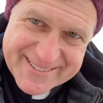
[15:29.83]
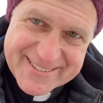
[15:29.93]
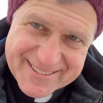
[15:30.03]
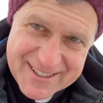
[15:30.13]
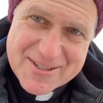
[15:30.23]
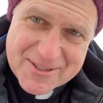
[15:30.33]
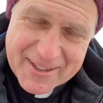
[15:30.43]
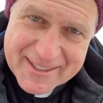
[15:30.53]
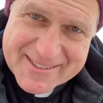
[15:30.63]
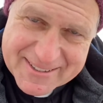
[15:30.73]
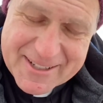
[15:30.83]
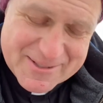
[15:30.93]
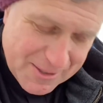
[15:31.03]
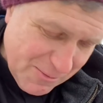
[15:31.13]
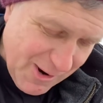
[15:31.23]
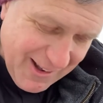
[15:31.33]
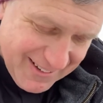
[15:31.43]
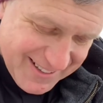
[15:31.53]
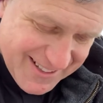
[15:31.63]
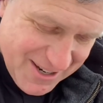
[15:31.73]
does things and does them
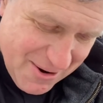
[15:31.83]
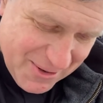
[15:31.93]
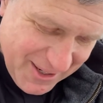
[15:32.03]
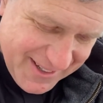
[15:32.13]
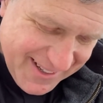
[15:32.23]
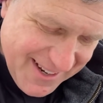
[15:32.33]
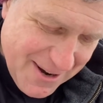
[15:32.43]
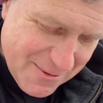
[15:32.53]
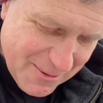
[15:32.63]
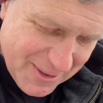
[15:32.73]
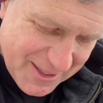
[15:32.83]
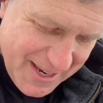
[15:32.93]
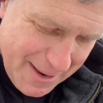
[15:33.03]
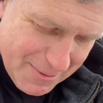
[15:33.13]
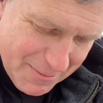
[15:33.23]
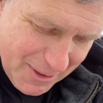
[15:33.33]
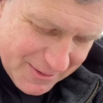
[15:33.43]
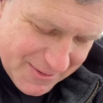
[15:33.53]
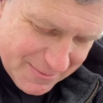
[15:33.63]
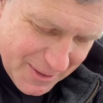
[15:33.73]
well. So we're really happy
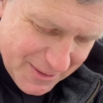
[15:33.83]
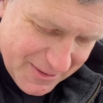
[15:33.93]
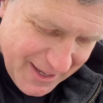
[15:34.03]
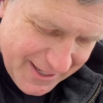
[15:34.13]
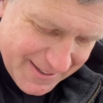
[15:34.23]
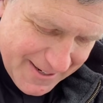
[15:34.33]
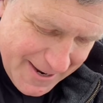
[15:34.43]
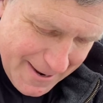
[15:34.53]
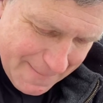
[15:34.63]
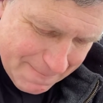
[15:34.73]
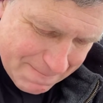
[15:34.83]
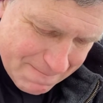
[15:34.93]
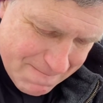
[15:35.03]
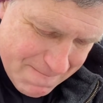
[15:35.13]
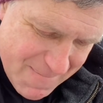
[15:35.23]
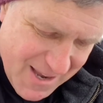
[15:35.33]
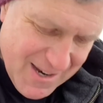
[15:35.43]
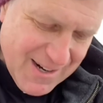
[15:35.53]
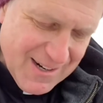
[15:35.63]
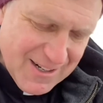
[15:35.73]
about that.
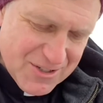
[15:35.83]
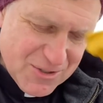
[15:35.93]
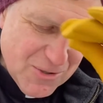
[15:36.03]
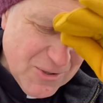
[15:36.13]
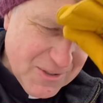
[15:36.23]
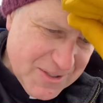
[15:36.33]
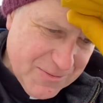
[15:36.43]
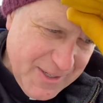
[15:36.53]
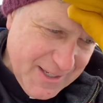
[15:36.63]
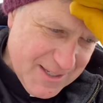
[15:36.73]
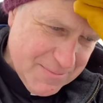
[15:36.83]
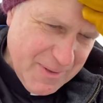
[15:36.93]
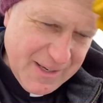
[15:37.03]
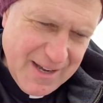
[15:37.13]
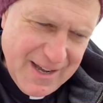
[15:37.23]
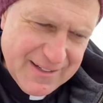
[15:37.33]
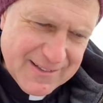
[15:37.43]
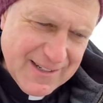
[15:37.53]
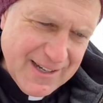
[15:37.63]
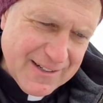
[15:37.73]
Our school this week has been
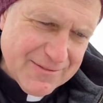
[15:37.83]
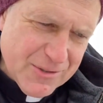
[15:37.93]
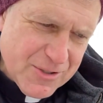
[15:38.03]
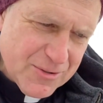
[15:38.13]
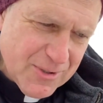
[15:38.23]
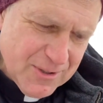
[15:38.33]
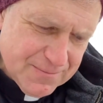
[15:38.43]
on virtual,